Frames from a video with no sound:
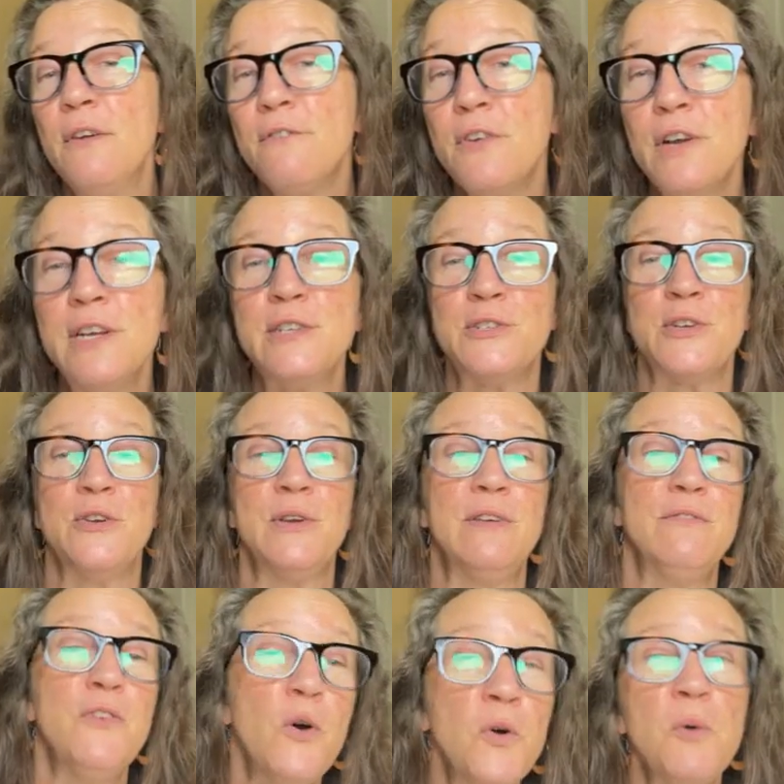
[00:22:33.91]
furniture
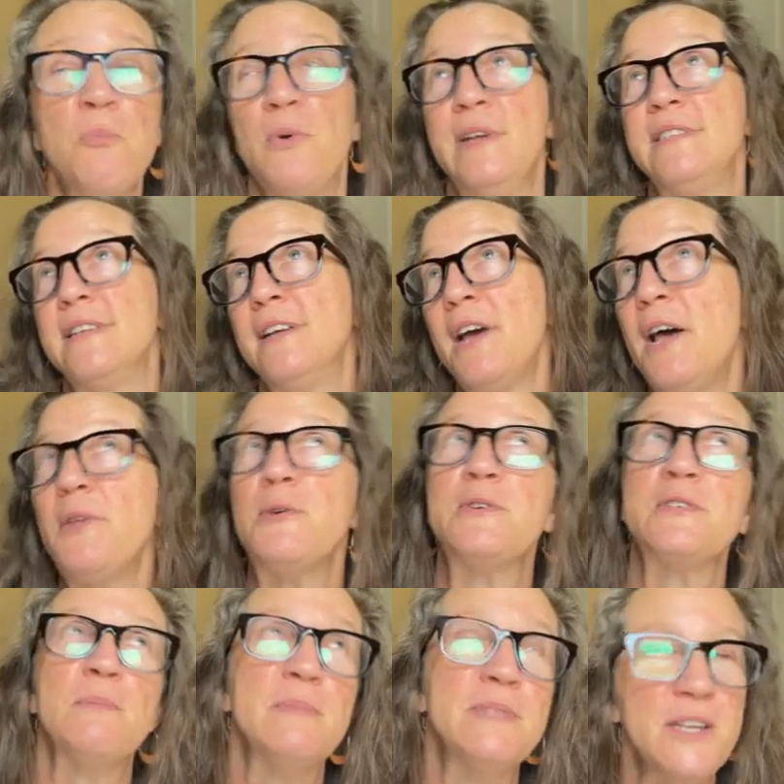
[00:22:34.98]
and focal points and
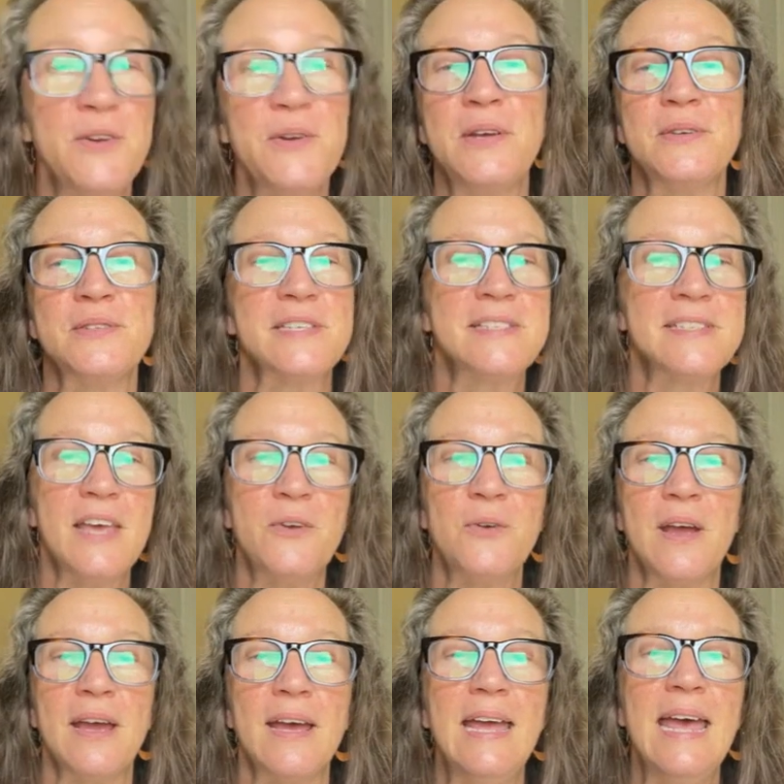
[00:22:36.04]
colors and materials,
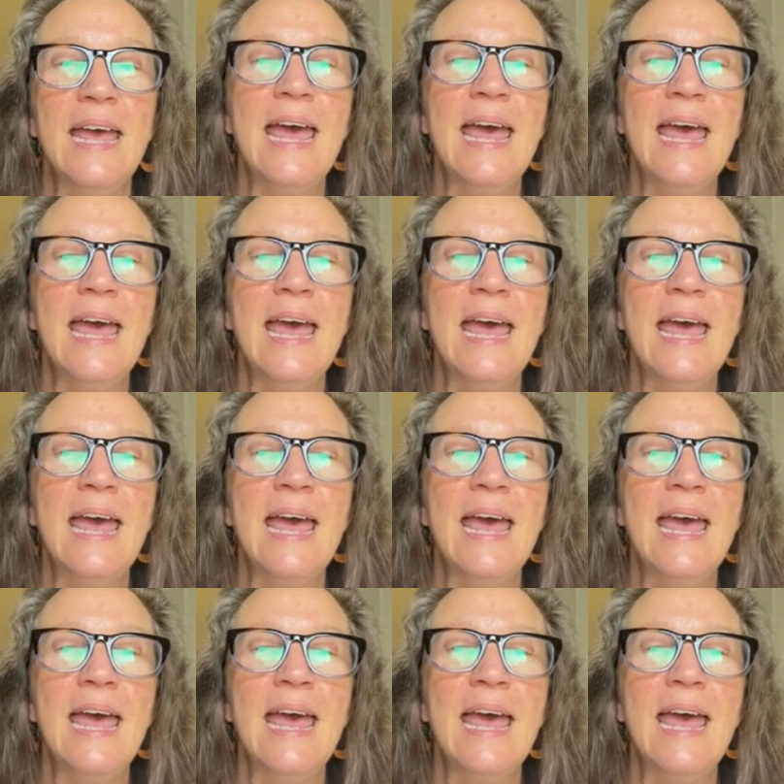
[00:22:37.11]
etc.